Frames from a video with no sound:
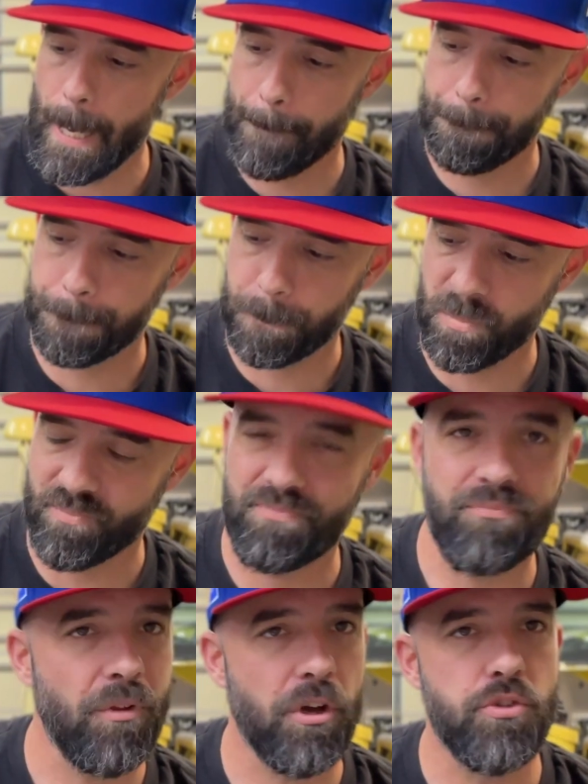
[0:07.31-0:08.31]

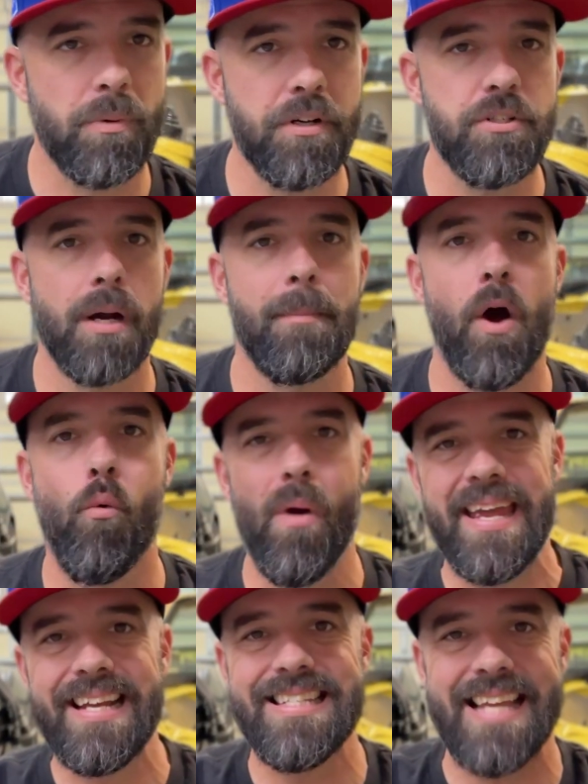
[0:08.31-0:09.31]
Because we're going to talk about
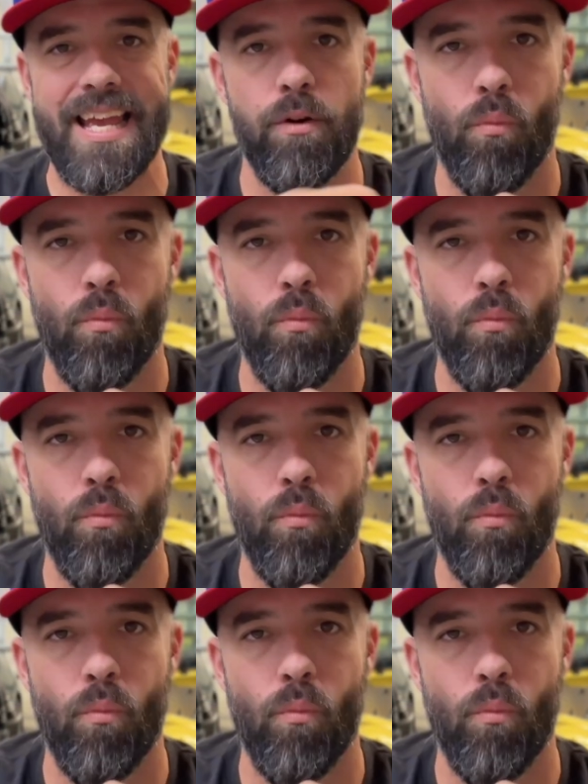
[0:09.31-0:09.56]
wings and